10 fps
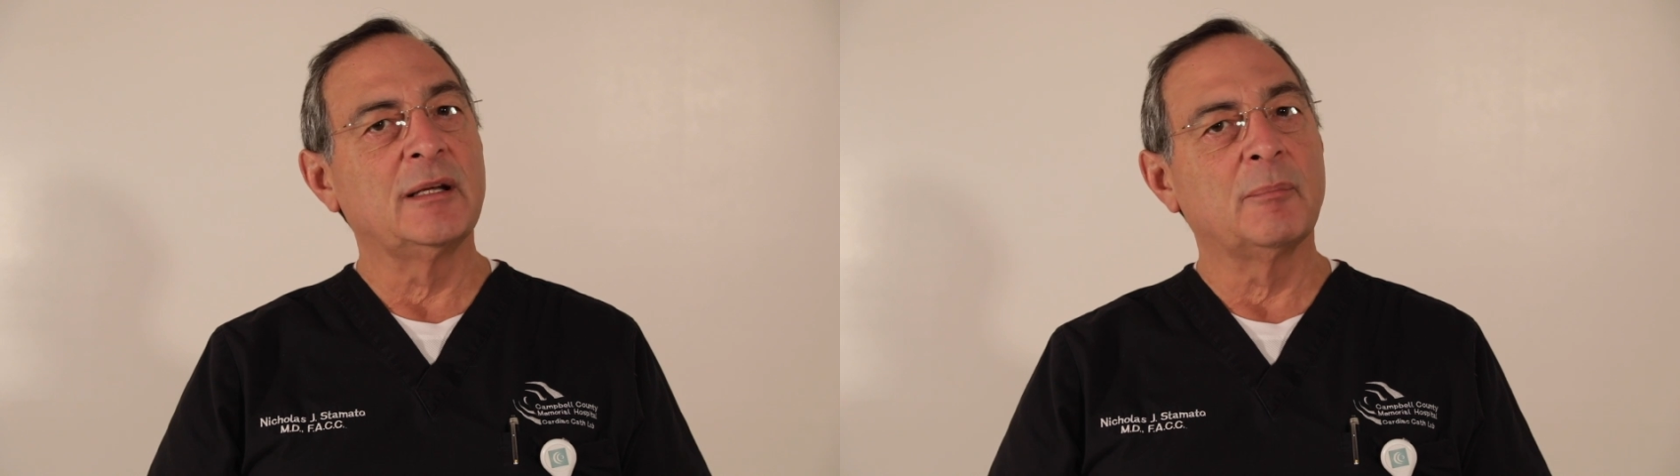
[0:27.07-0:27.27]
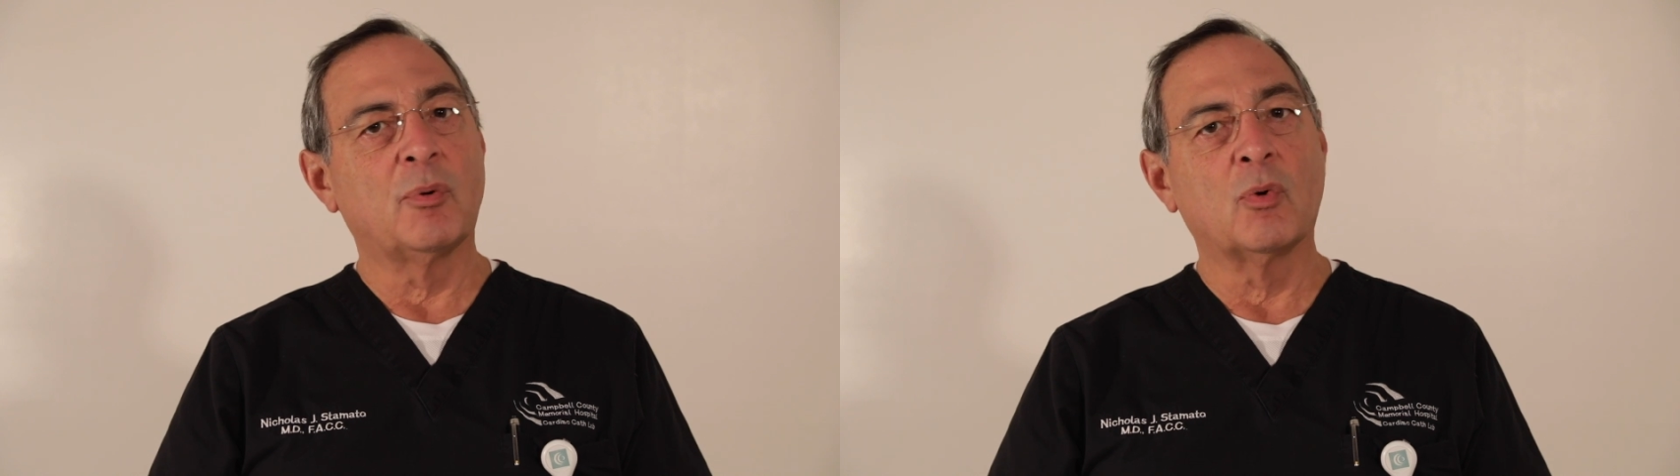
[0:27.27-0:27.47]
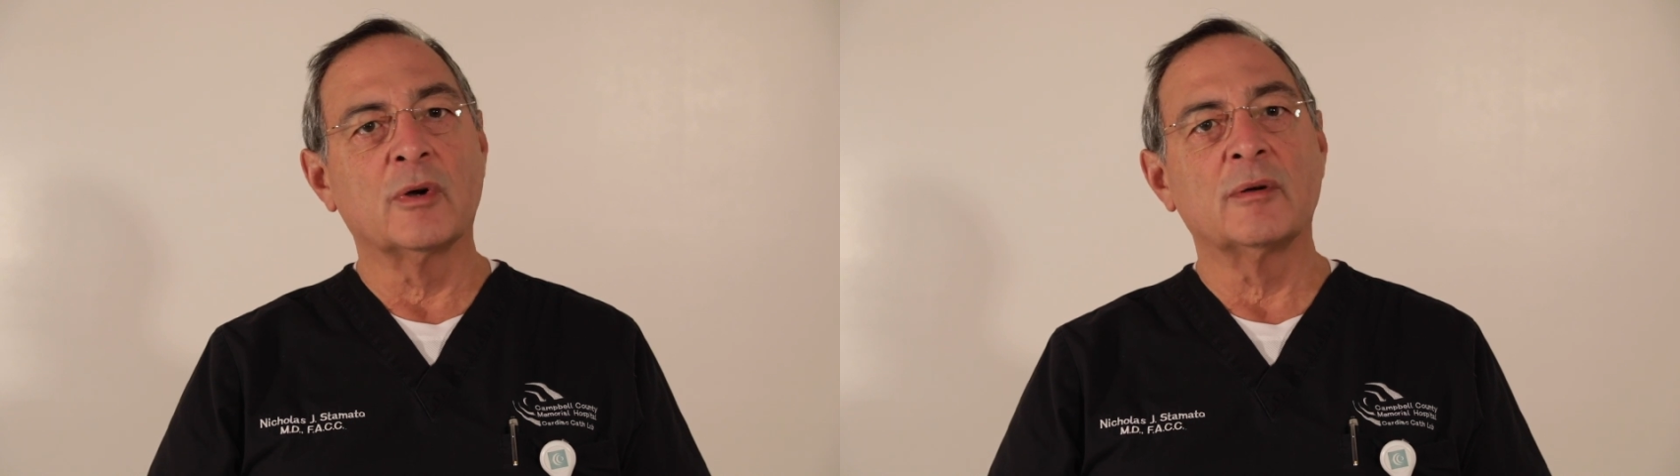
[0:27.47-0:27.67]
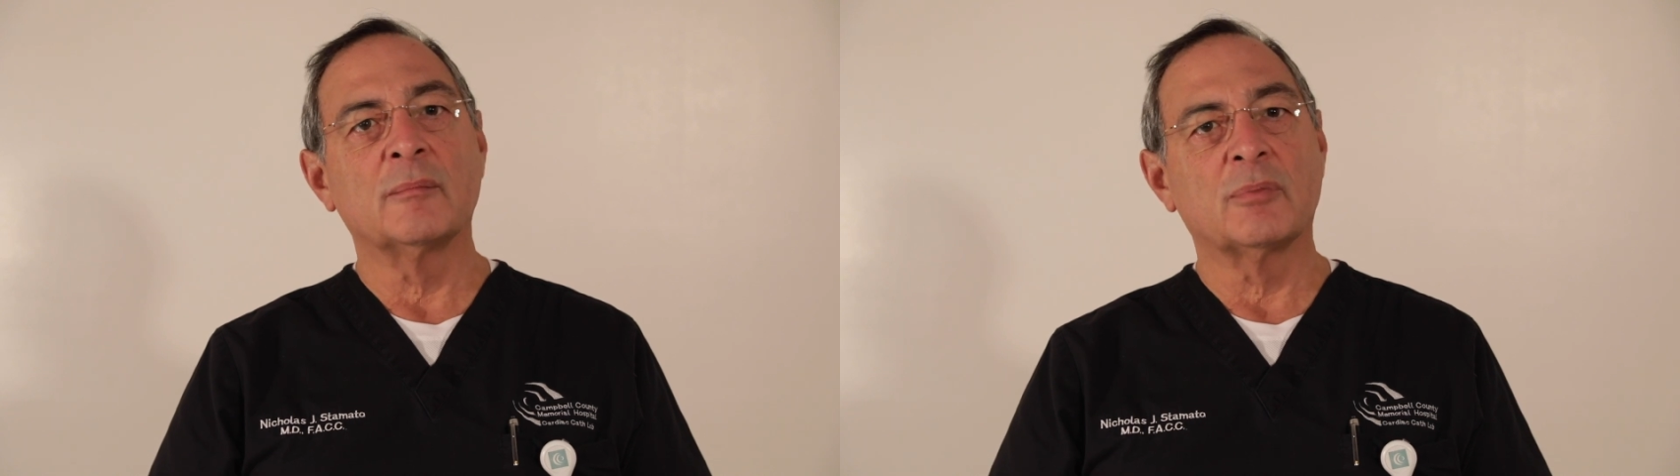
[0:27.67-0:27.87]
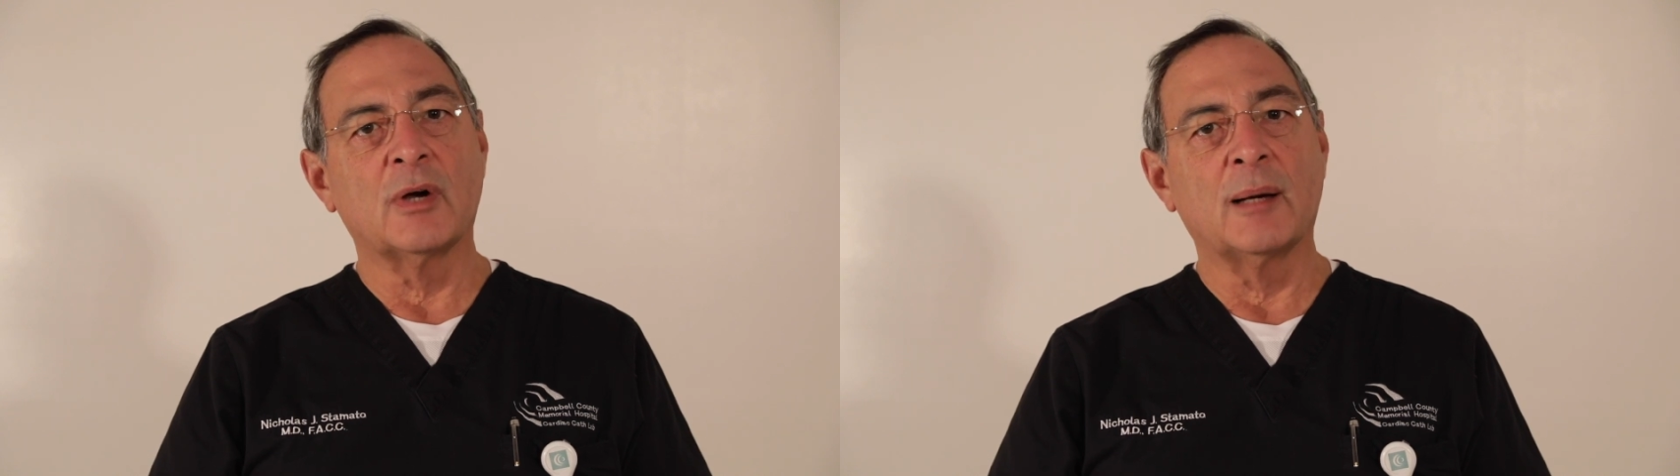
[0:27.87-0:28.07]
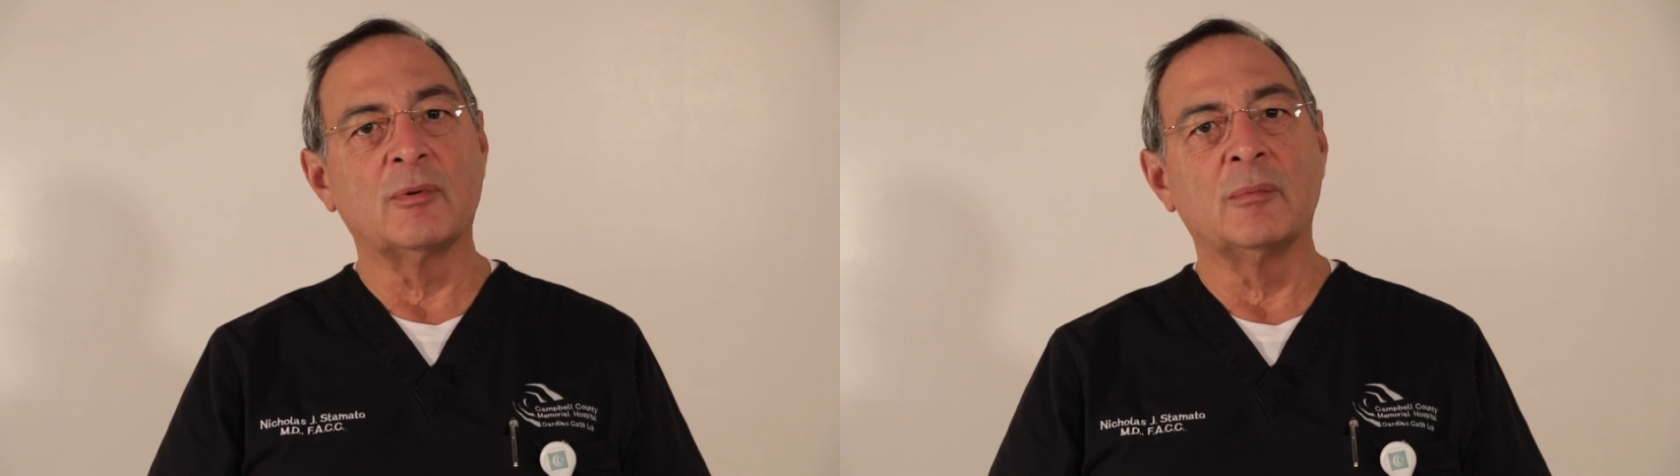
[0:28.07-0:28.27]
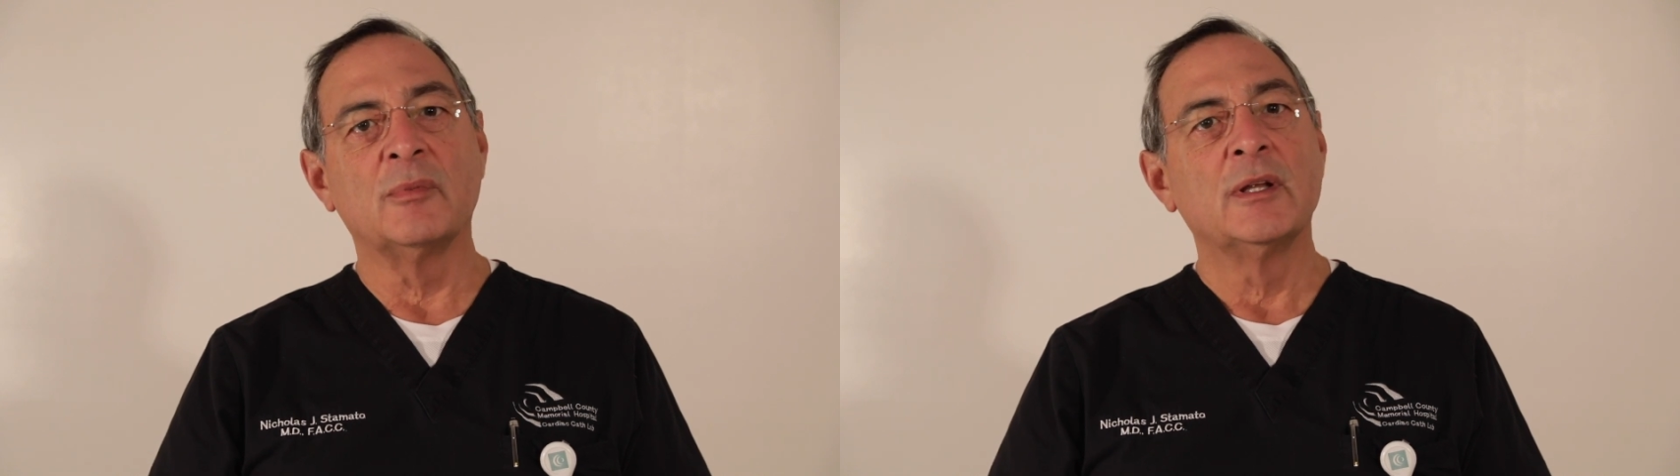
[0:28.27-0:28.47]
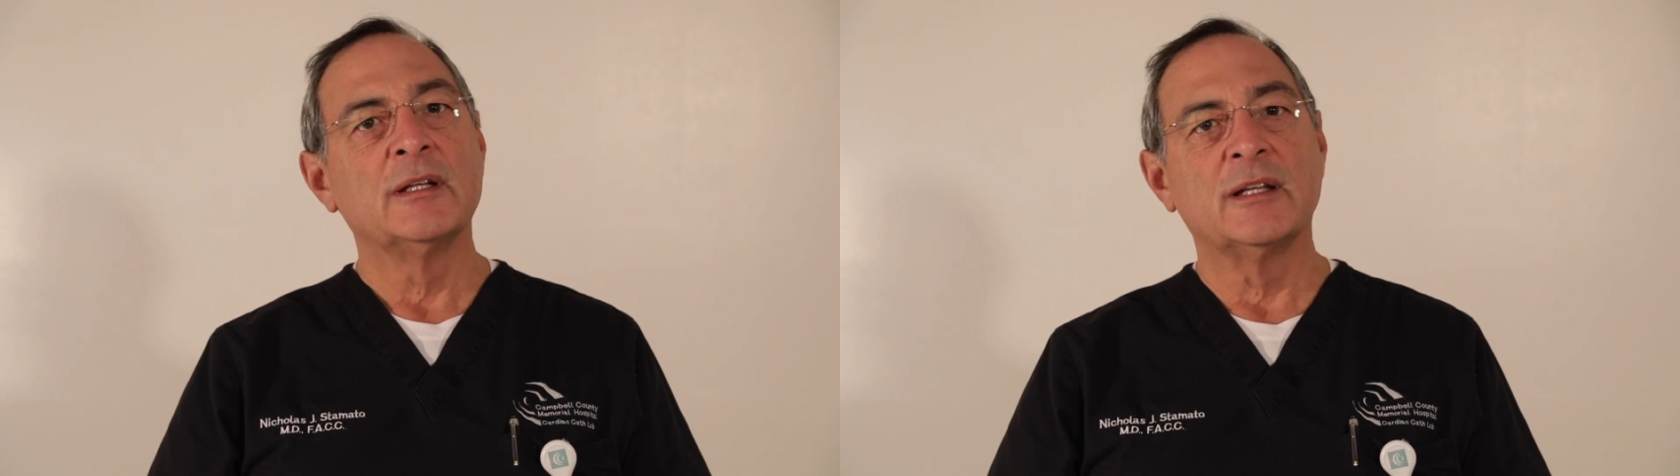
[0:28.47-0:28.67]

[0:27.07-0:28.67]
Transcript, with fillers: important problem